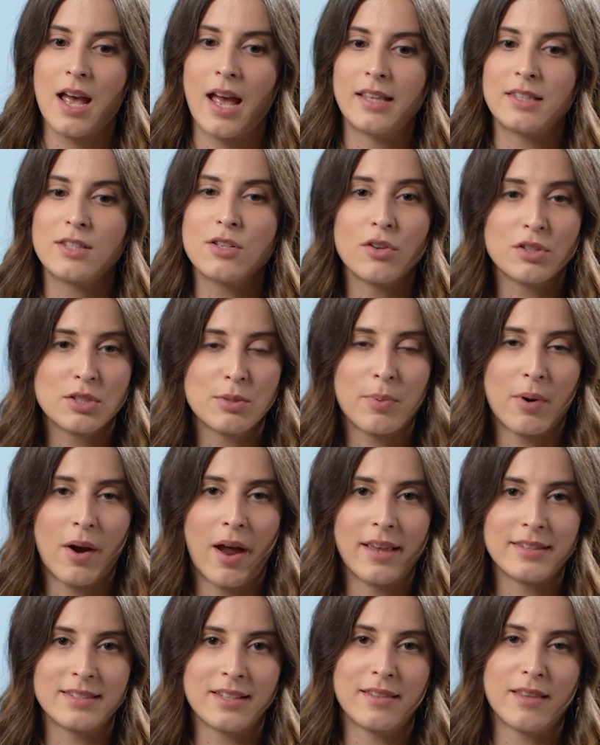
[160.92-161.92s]
it's no
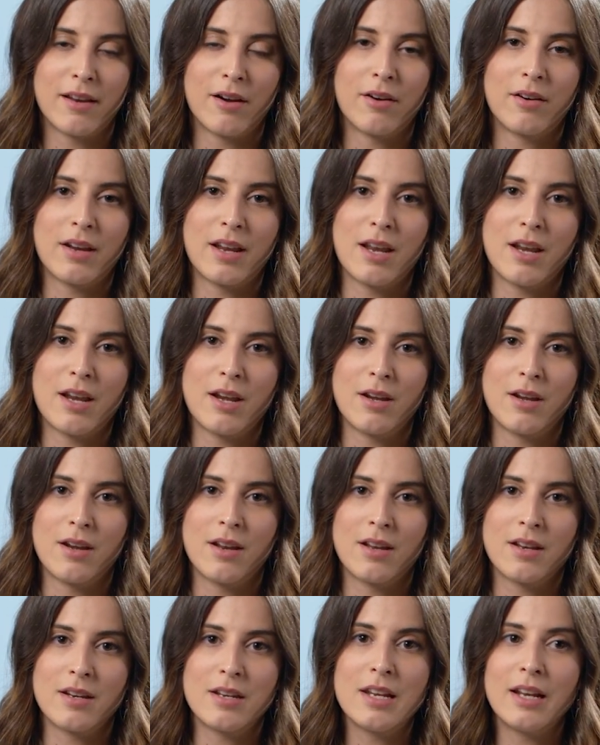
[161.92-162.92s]
surprise that they're
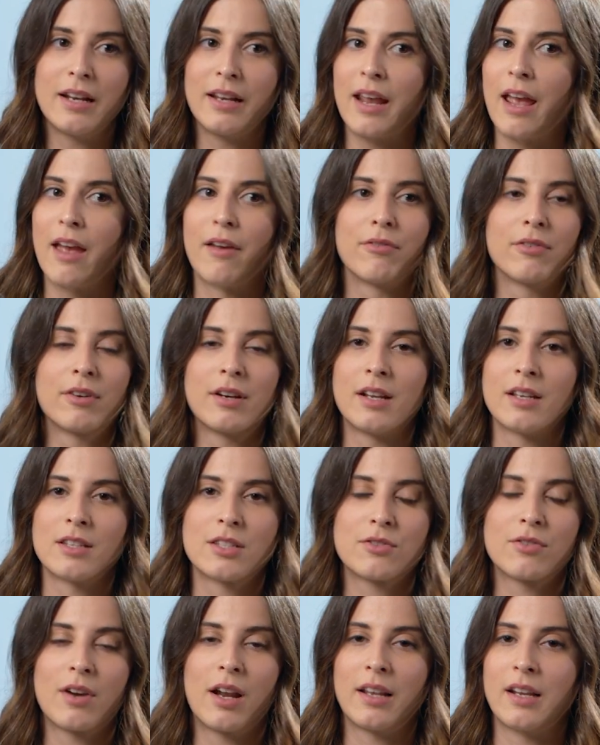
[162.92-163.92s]
in nearly every
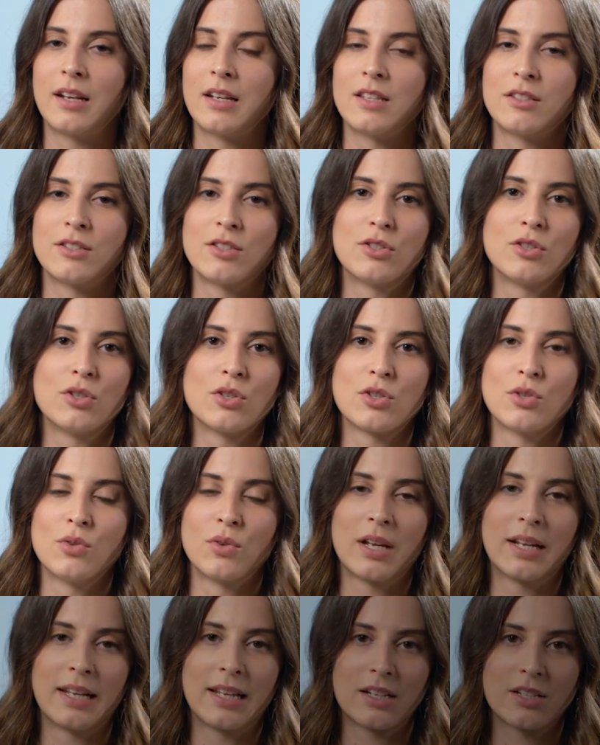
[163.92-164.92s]
Australian institutional
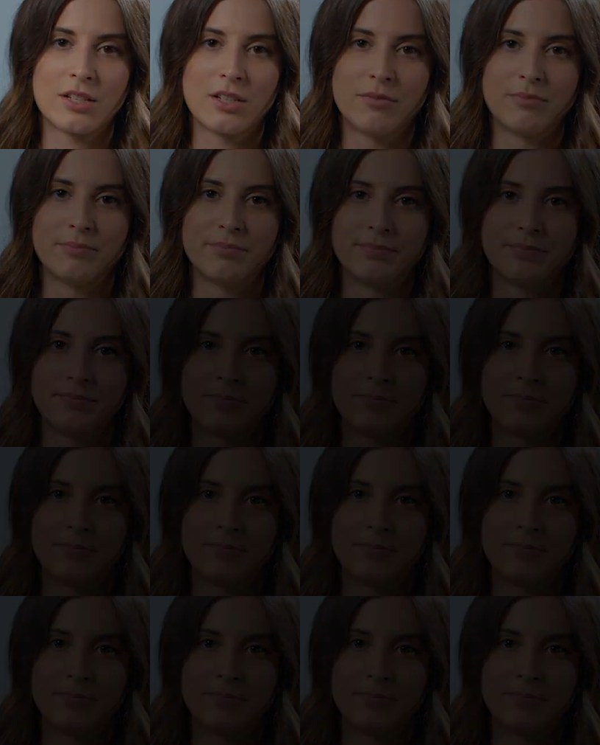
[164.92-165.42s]
collection.